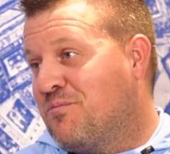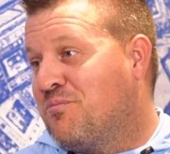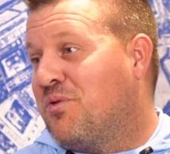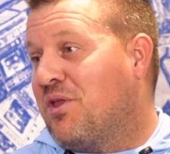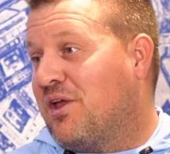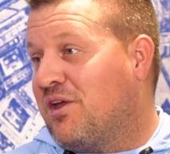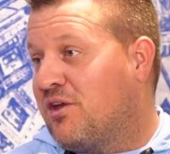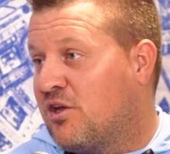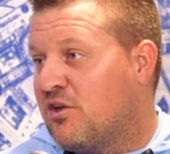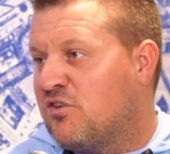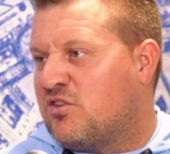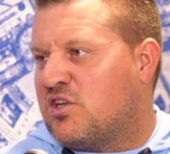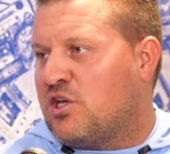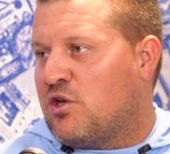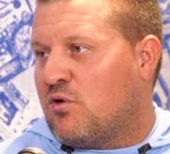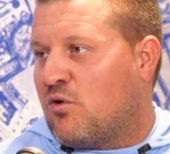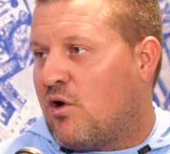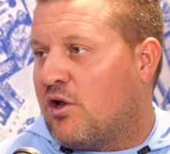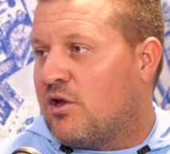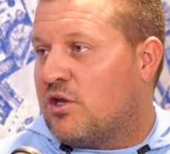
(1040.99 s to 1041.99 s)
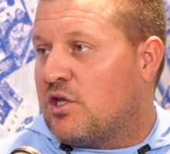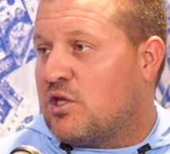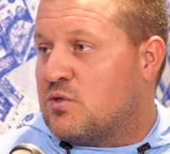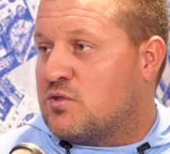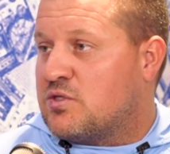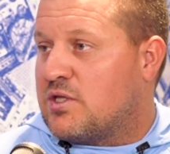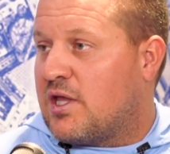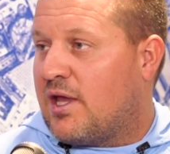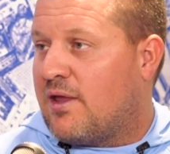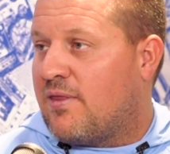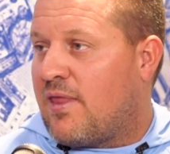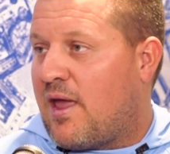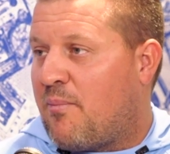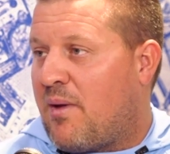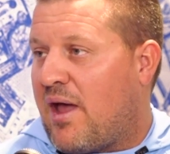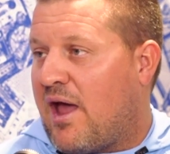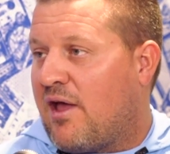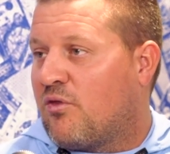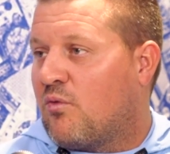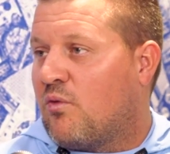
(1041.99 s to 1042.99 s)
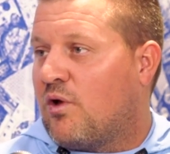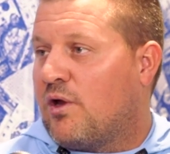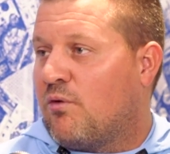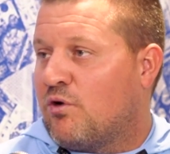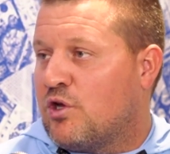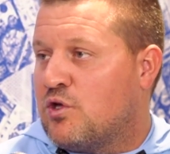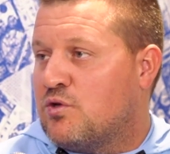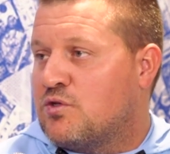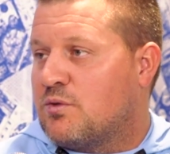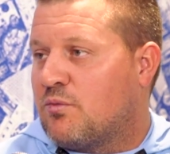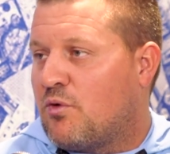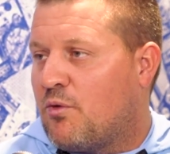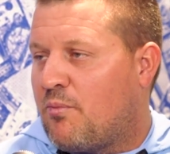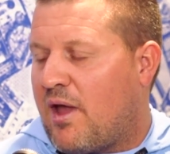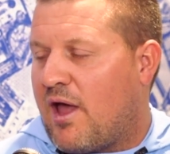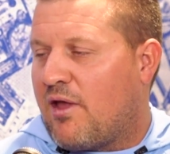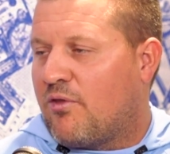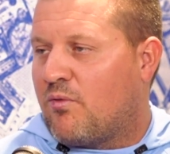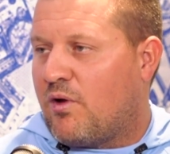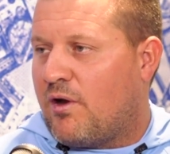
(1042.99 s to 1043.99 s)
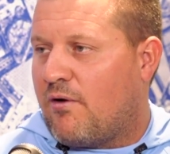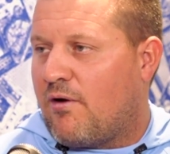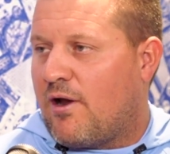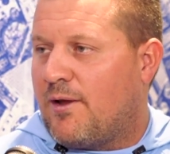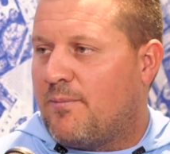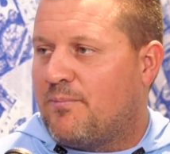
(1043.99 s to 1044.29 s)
continue on to use that pathway, reusable pathway, right?